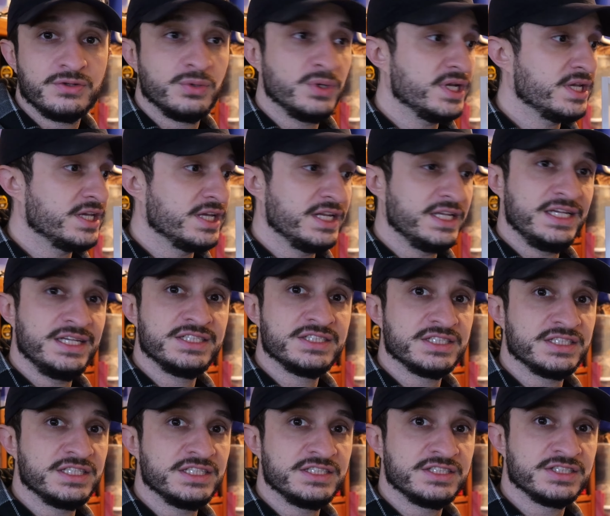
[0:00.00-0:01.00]
quick and
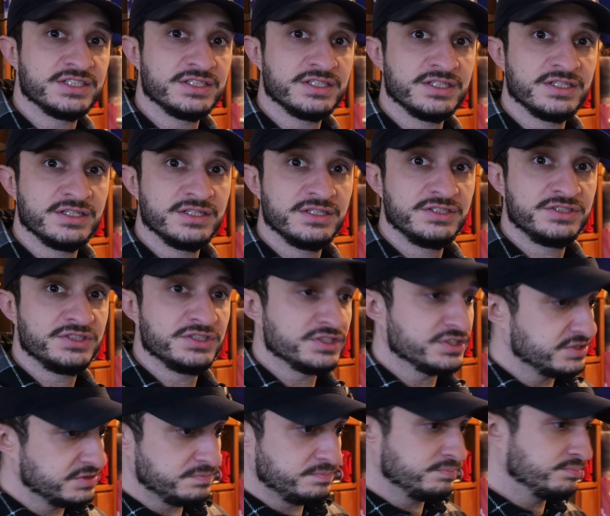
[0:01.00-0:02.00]
easy to
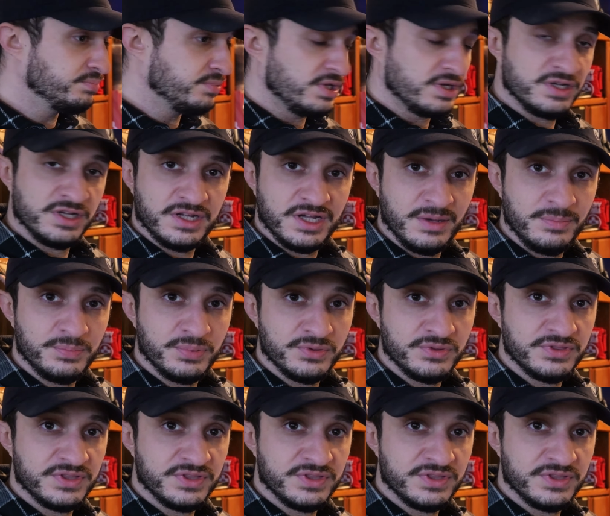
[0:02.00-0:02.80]
just plug a couple